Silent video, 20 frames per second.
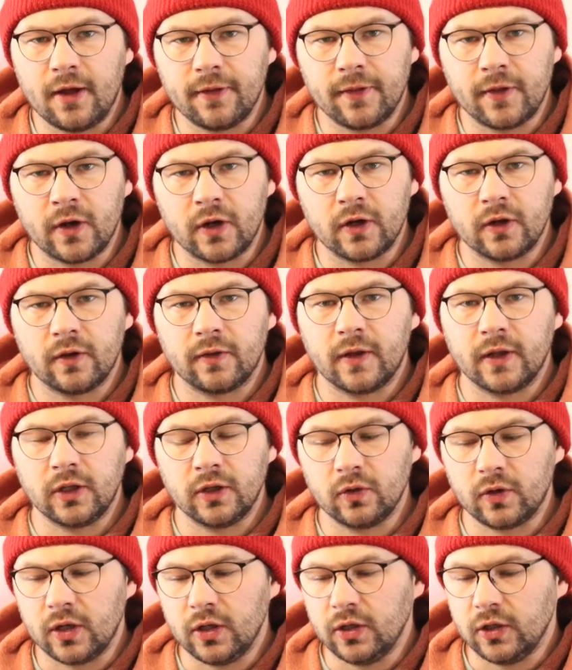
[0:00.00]
out there that
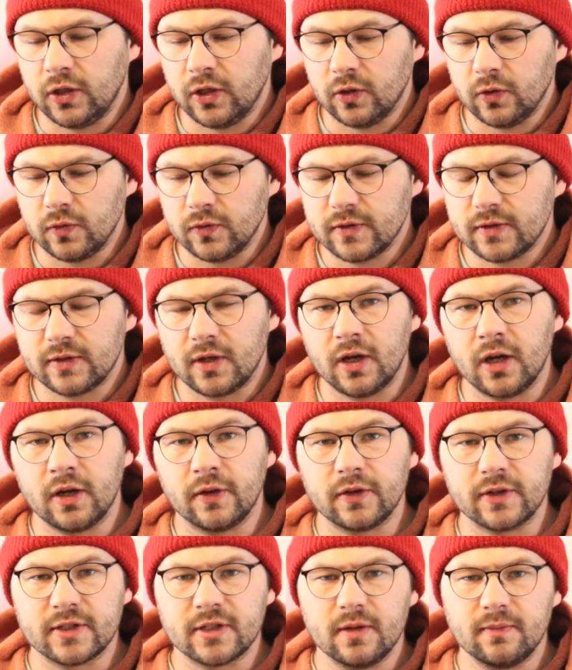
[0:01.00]
you can use.
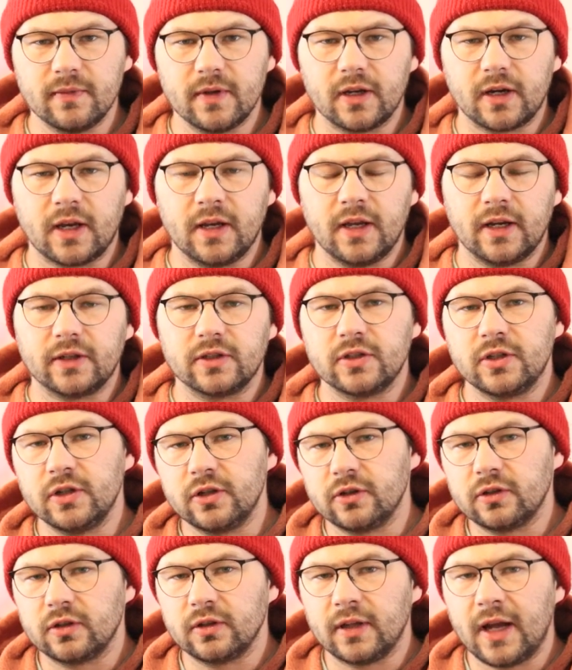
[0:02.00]
Uh, there's some that connect to
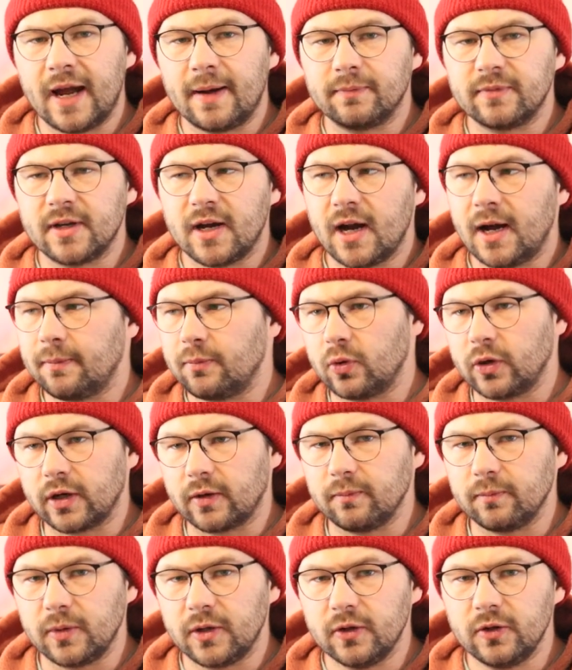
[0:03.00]
your laptop or
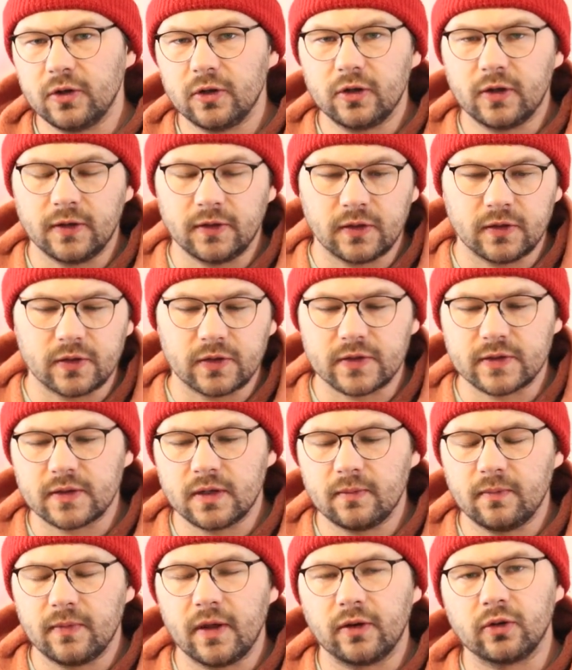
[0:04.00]
computer, and then there's
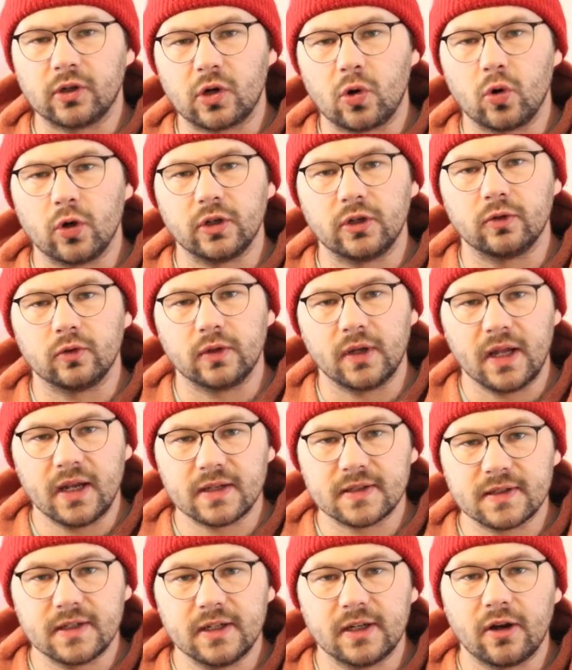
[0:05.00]
some that record to an
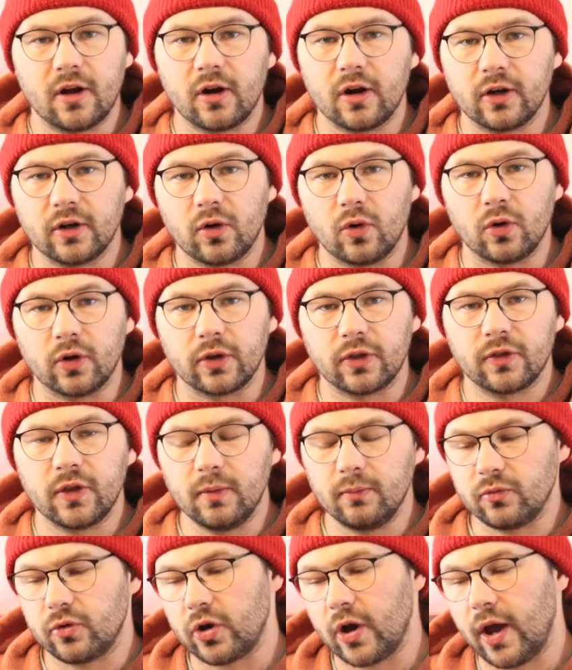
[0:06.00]
S D card or
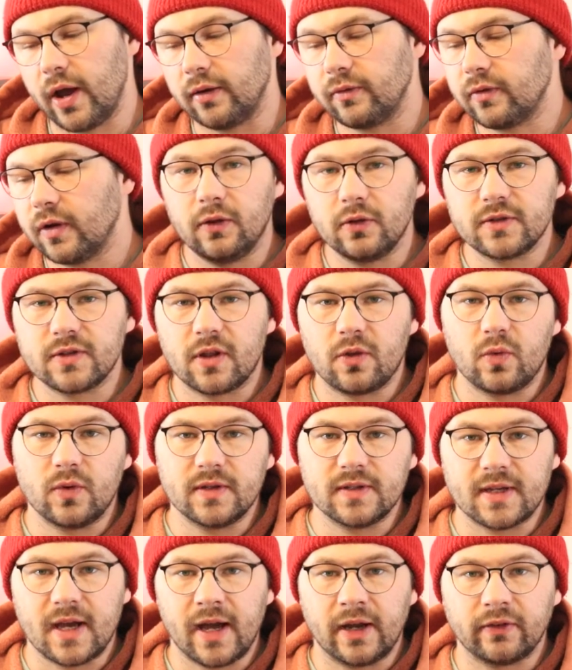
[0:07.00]
thumb drive. And those are the
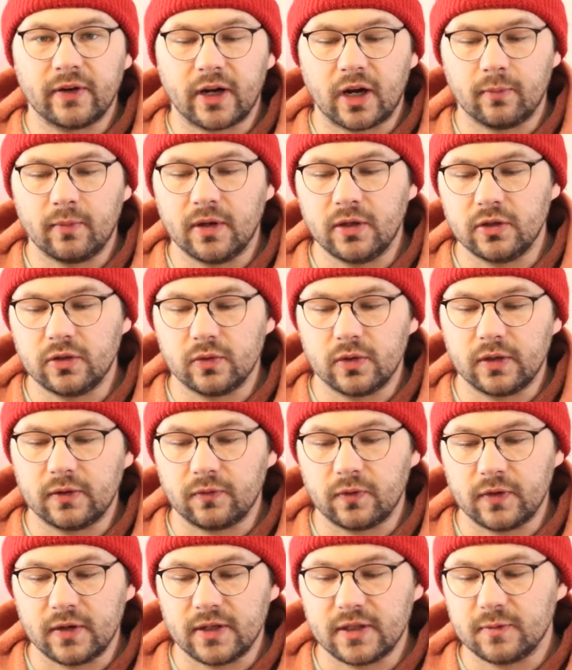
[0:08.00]
ones that I recommend doing
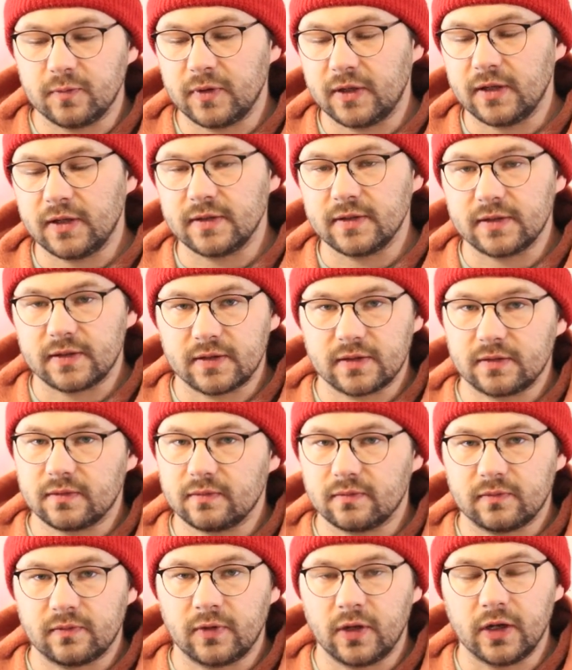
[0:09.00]
for this because
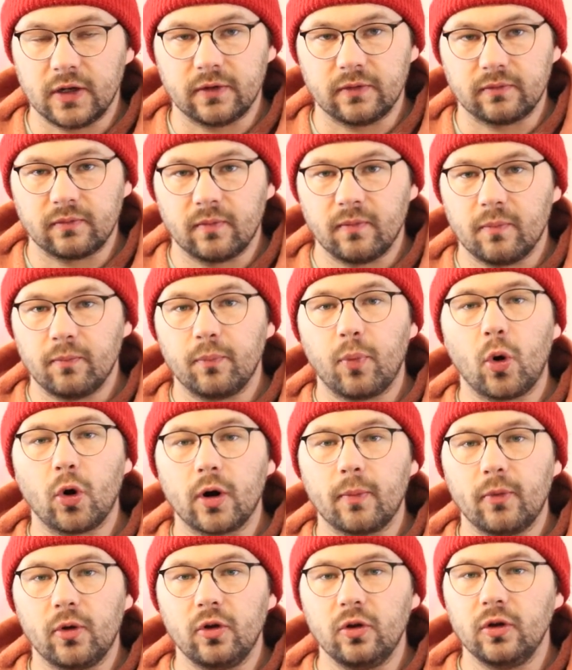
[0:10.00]
they're
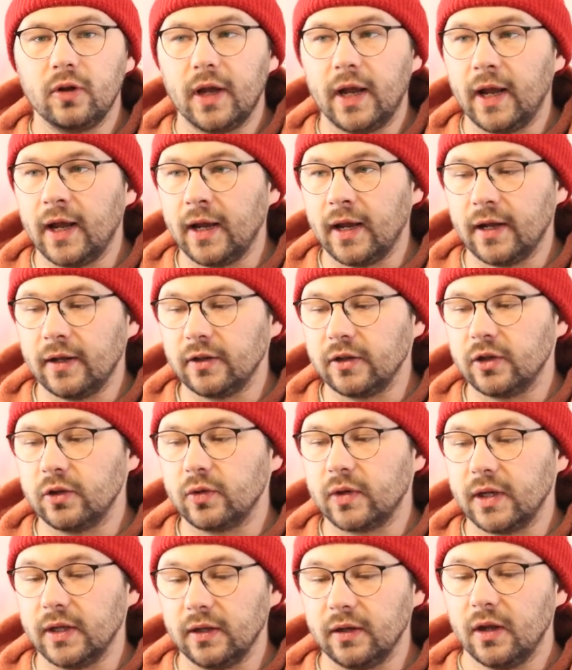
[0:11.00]
portable and
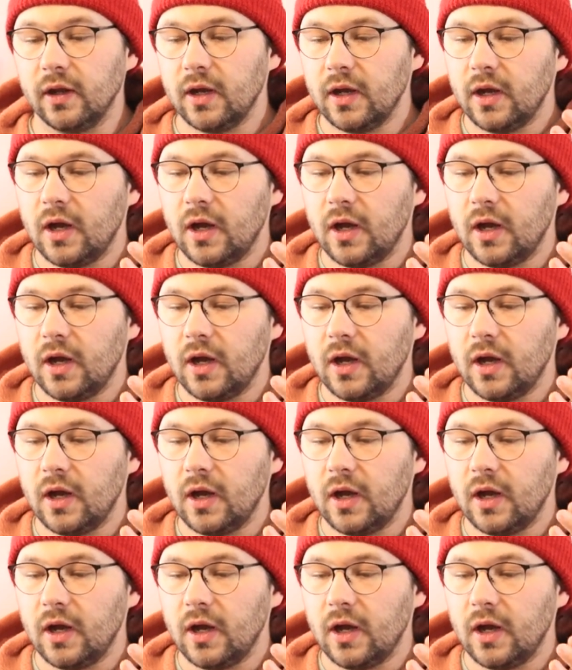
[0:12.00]
you can